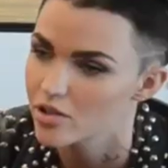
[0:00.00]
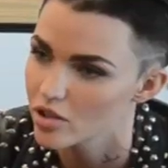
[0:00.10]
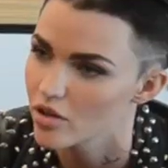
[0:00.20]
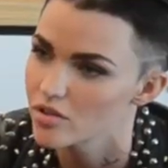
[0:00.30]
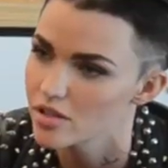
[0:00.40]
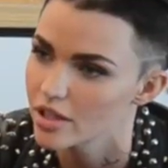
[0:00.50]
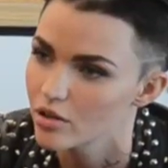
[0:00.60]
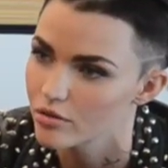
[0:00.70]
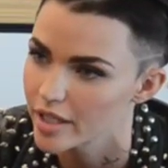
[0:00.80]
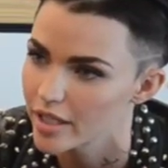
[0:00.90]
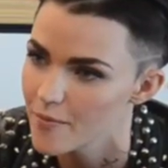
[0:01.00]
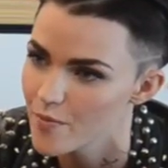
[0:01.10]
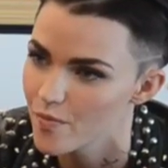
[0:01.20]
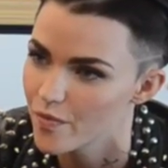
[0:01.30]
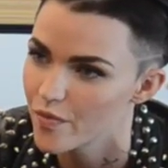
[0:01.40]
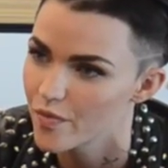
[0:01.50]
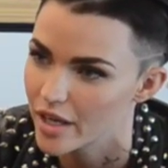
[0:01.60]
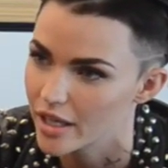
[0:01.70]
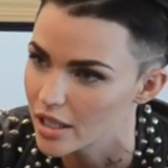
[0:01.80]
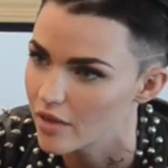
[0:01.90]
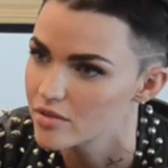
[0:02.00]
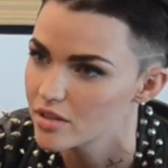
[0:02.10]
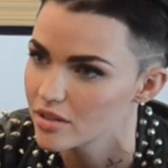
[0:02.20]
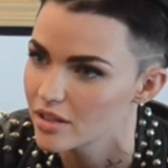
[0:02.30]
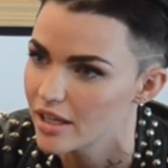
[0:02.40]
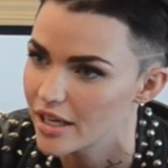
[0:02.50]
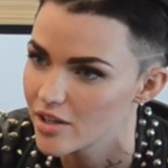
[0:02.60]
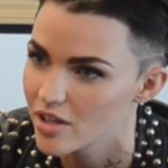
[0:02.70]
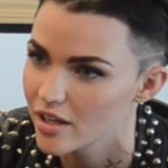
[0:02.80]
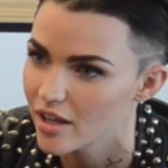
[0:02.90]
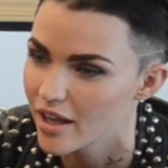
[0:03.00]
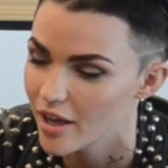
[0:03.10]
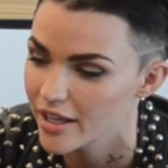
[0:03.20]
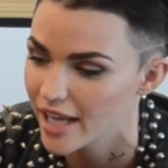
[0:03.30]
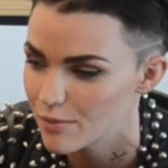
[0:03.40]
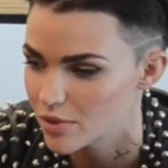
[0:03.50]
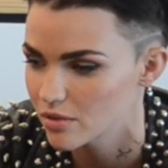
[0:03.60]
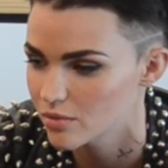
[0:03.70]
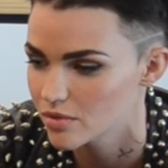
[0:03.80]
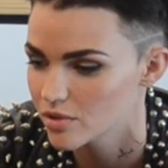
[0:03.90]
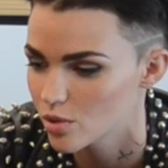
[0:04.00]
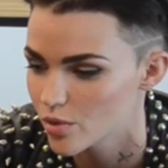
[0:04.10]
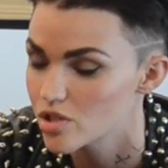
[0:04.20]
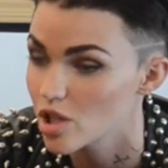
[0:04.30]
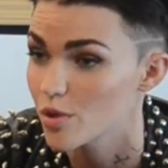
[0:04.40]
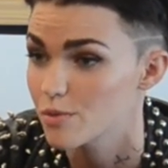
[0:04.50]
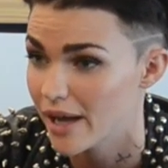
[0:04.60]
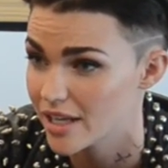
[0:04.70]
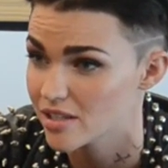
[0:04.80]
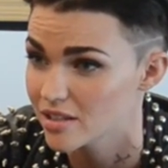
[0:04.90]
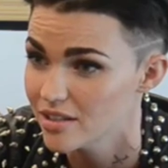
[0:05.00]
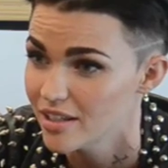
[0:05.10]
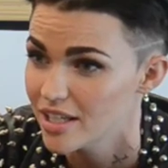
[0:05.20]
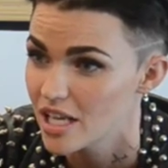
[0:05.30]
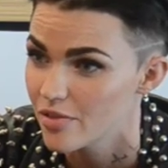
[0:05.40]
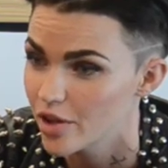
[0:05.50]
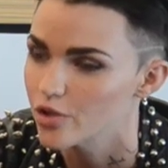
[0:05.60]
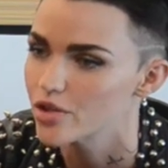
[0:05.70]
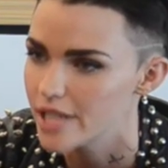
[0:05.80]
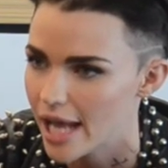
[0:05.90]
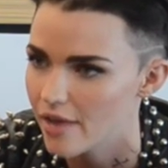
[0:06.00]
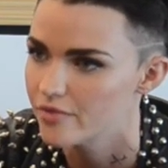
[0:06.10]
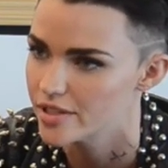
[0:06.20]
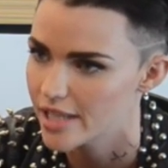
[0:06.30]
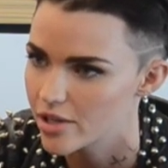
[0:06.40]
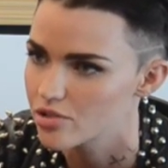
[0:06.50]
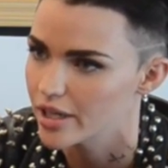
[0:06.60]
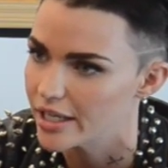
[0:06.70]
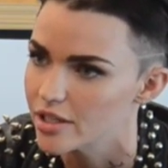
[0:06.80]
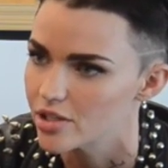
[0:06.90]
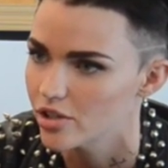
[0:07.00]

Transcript: chose a career that I loved, and I came into it with so much passion that you just have this extra energy,